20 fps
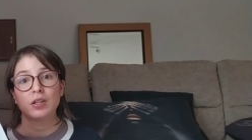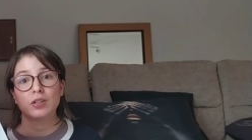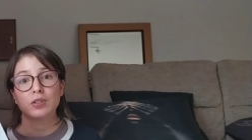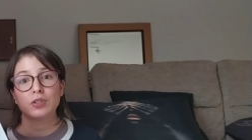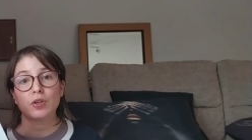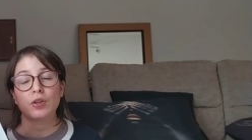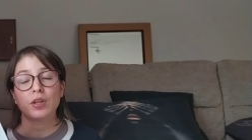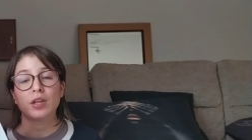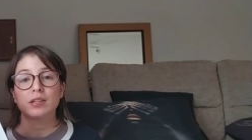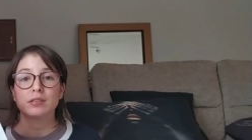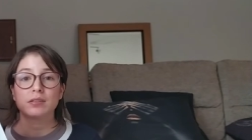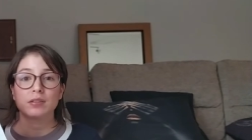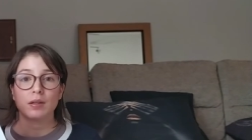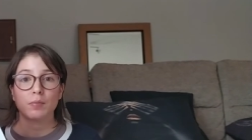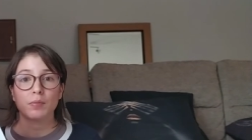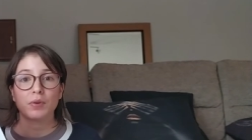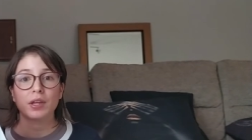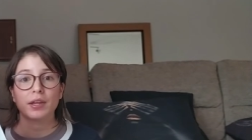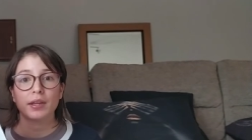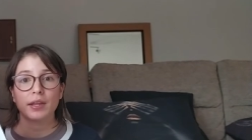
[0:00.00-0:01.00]
So that's
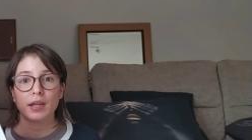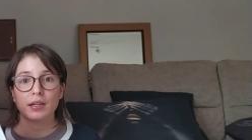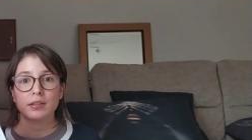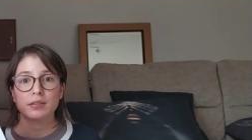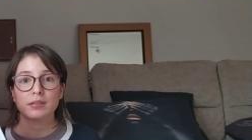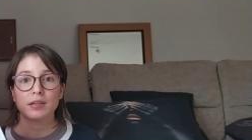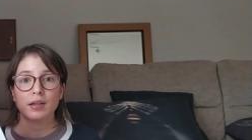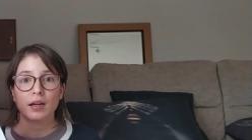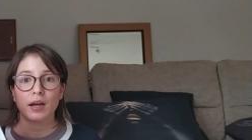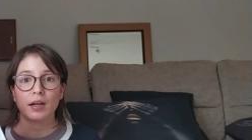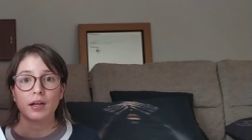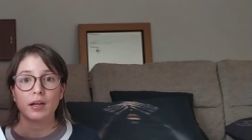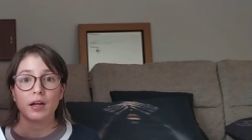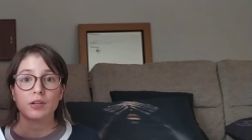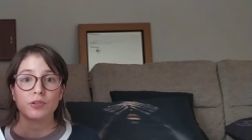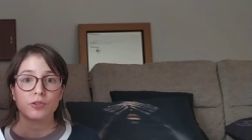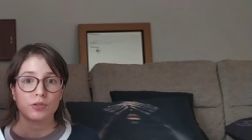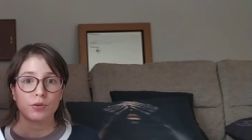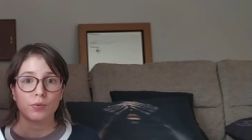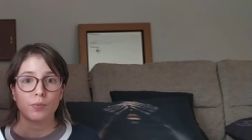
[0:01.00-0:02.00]
something that I
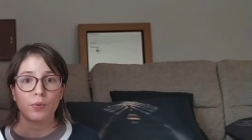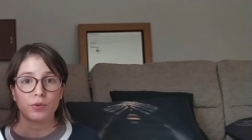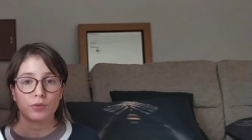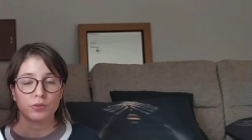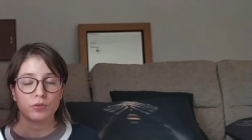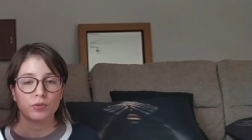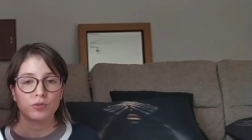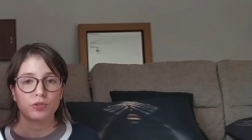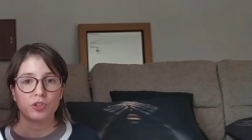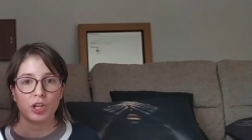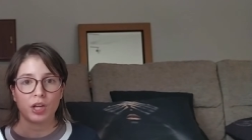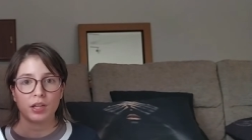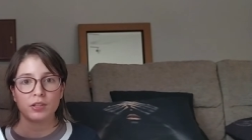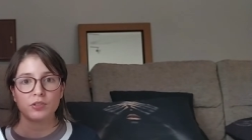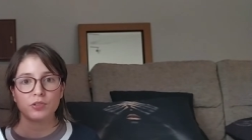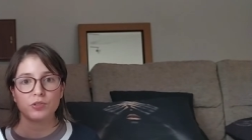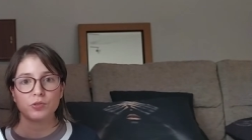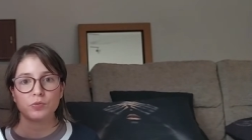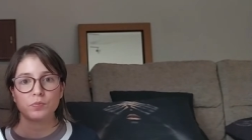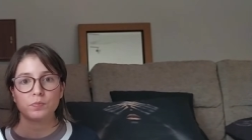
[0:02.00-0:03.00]
also want to
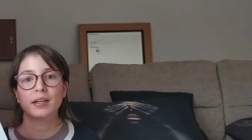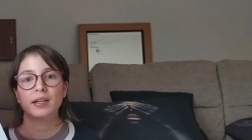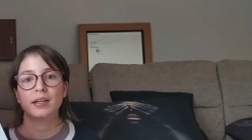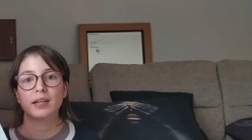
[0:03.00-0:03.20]
change.